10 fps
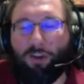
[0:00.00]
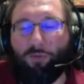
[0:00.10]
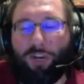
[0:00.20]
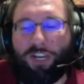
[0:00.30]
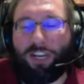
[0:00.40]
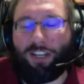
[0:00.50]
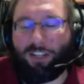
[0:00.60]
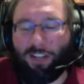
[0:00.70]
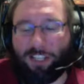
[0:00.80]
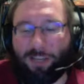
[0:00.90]
really
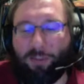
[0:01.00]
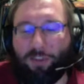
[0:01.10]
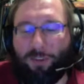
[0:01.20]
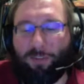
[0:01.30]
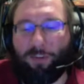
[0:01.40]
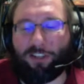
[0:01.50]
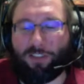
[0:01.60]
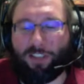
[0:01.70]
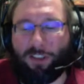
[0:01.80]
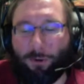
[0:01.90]
into some of the figures
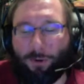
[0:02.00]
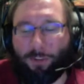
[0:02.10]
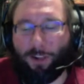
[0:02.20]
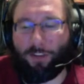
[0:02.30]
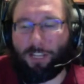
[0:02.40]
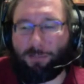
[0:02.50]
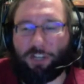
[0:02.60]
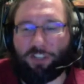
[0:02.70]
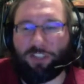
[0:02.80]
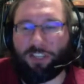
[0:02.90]
who were involved in SPRs
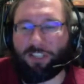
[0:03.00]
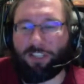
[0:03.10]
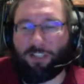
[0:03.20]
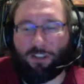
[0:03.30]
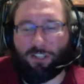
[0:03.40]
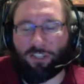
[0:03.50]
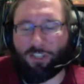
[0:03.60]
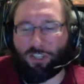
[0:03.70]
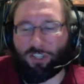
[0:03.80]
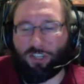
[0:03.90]
in the 60s. They're
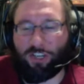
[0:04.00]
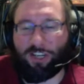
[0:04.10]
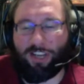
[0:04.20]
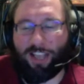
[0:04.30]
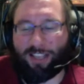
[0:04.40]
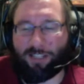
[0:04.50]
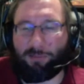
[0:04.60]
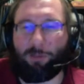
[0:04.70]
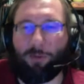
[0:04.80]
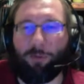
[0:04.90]
disgusting, ghastly
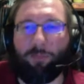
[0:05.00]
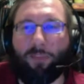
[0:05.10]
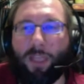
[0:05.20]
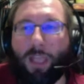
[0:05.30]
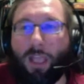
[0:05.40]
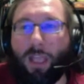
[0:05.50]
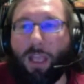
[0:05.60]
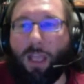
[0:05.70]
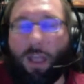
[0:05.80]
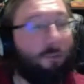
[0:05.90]
people.
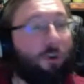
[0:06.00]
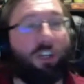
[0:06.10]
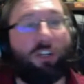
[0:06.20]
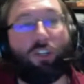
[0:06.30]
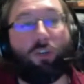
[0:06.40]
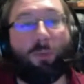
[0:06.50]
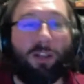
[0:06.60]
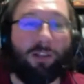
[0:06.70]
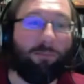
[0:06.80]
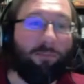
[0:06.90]
Unfortunately, you get to shoot many
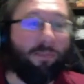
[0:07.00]
of them.